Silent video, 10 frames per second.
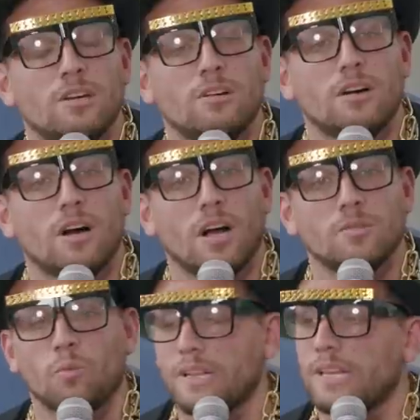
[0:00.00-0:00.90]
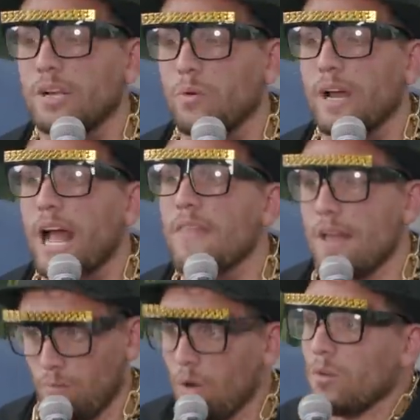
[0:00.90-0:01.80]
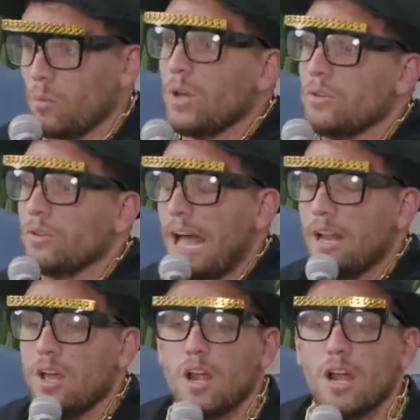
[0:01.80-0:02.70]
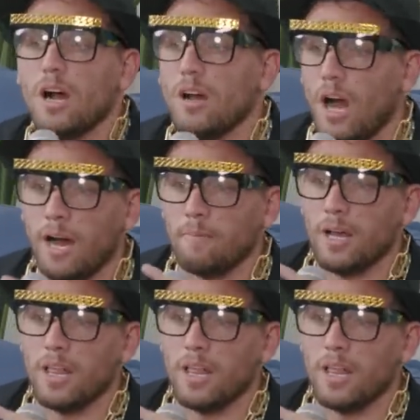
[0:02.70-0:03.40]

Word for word: you uh, one thing quick, and then we'll, we'll do that. Um,